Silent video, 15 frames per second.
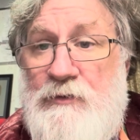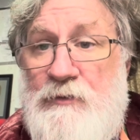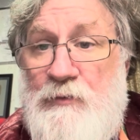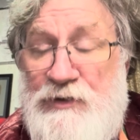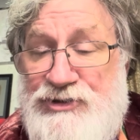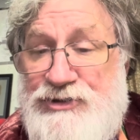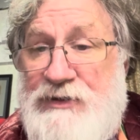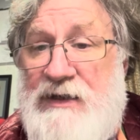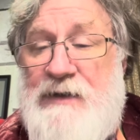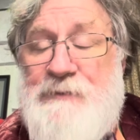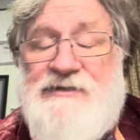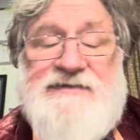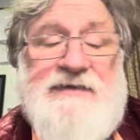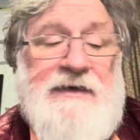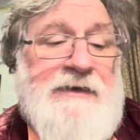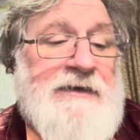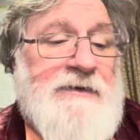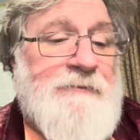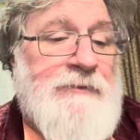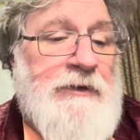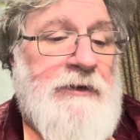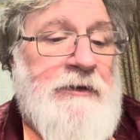wish to claim
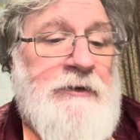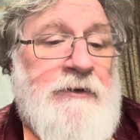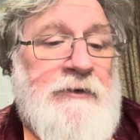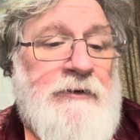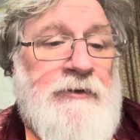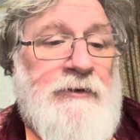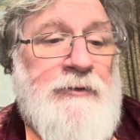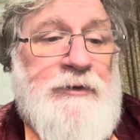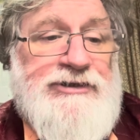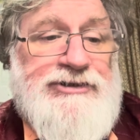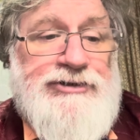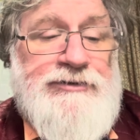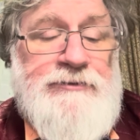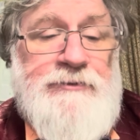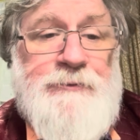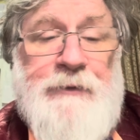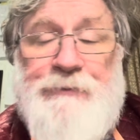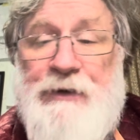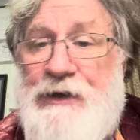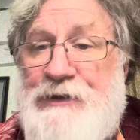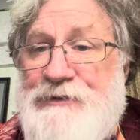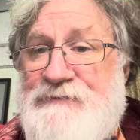asylum or wish to be
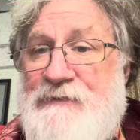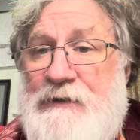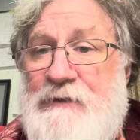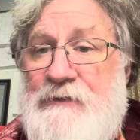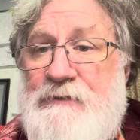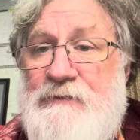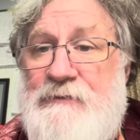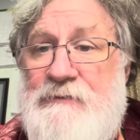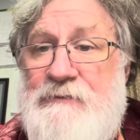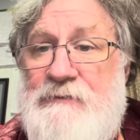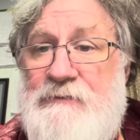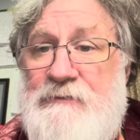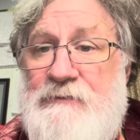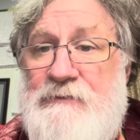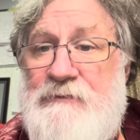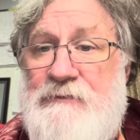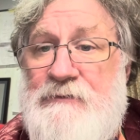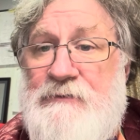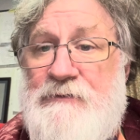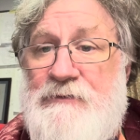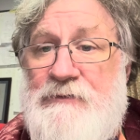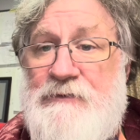part of our
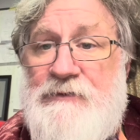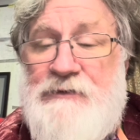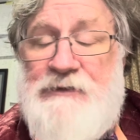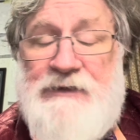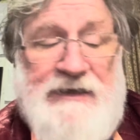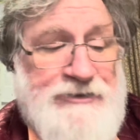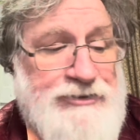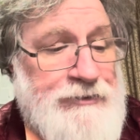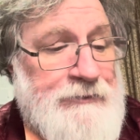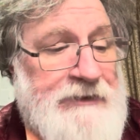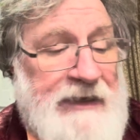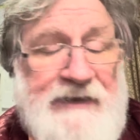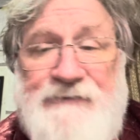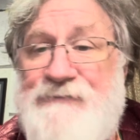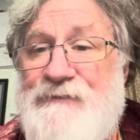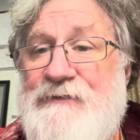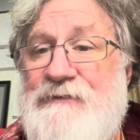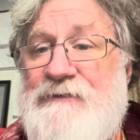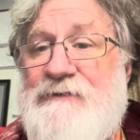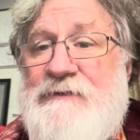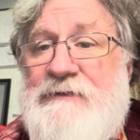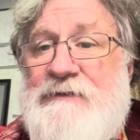national life,
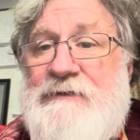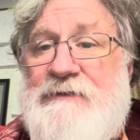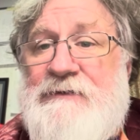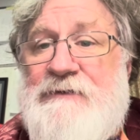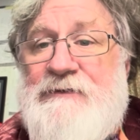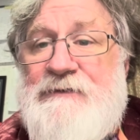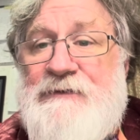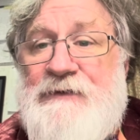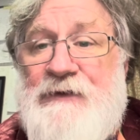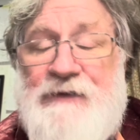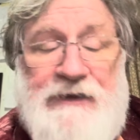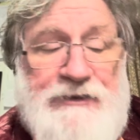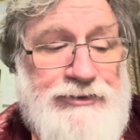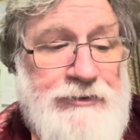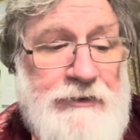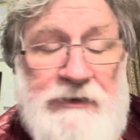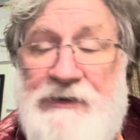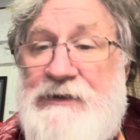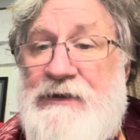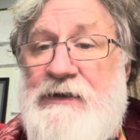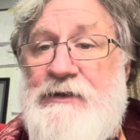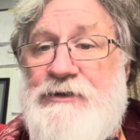that they should
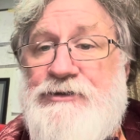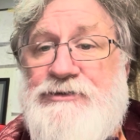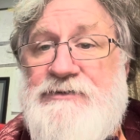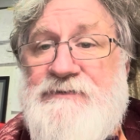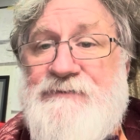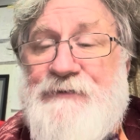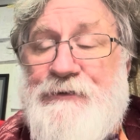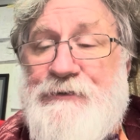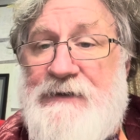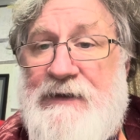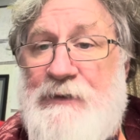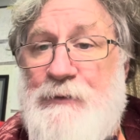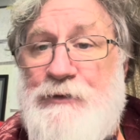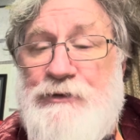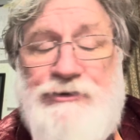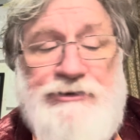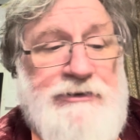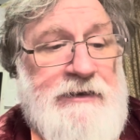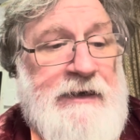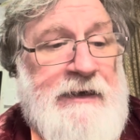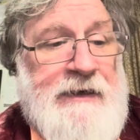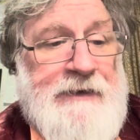learn English as a foreign language,
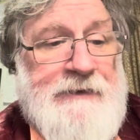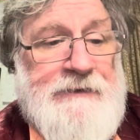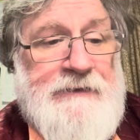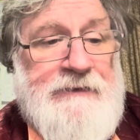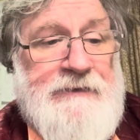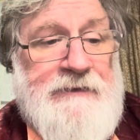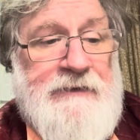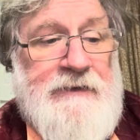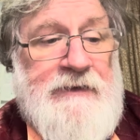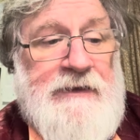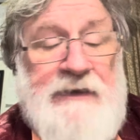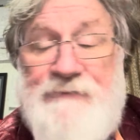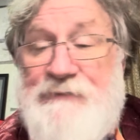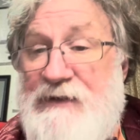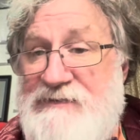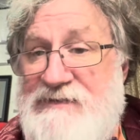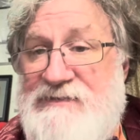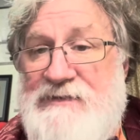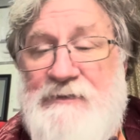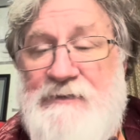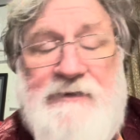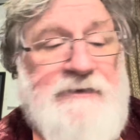and if
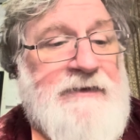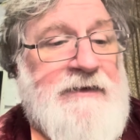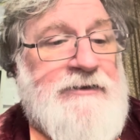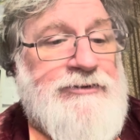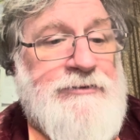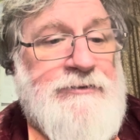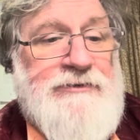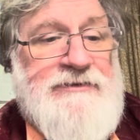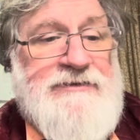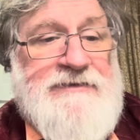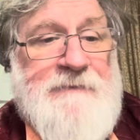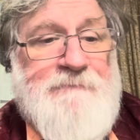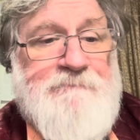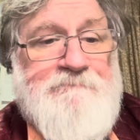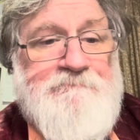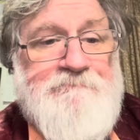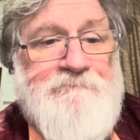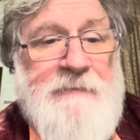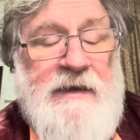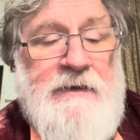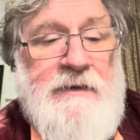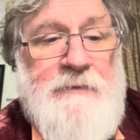necessary, they should
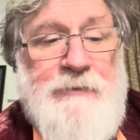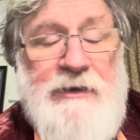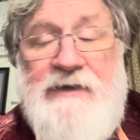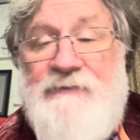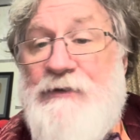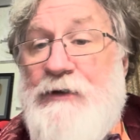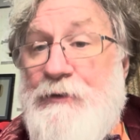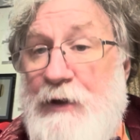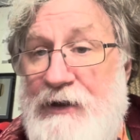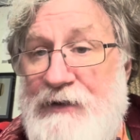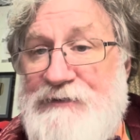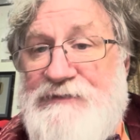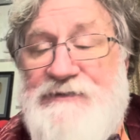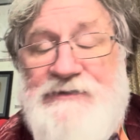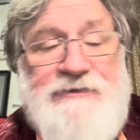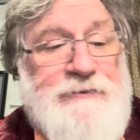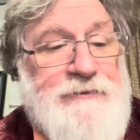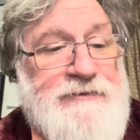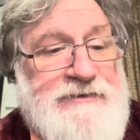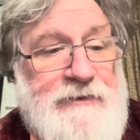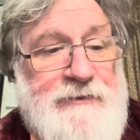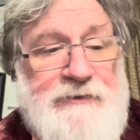be given a grant to do
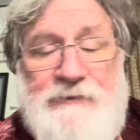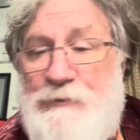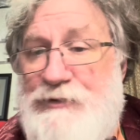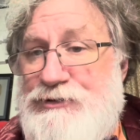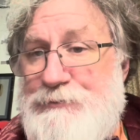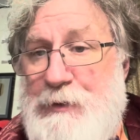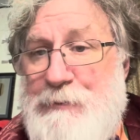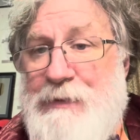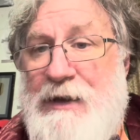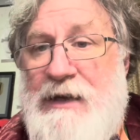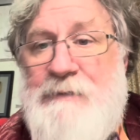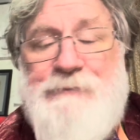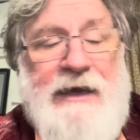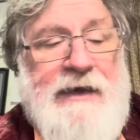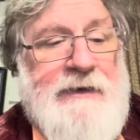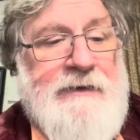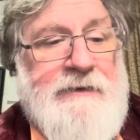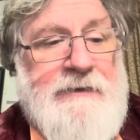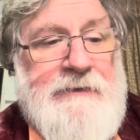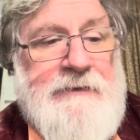so, and which should be paid back